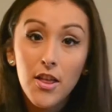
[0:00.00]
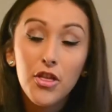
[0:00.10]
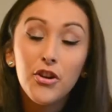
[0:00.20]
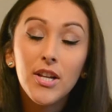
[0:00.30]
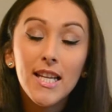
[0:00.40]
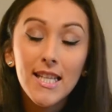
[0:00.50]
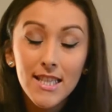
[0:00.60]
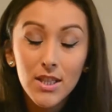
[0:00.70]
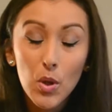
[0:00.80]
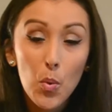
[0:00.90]
There is
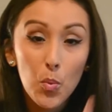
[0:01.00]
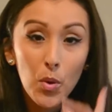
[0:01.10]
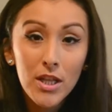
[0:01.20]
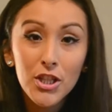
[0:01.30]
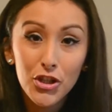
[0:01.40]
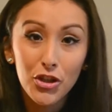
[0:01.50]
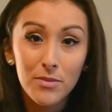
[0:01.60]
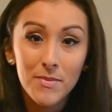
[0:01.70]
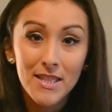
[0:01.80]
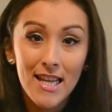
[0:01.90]
one
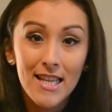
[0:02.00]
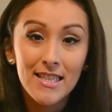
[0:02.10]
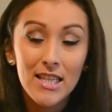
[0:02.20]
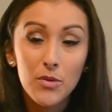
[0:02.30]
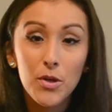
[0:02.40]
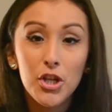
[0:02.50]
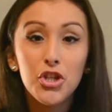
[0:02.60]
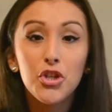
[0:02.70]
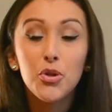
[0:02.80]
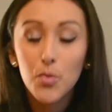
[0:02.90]
circumstance in
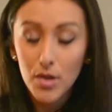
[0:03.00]
which you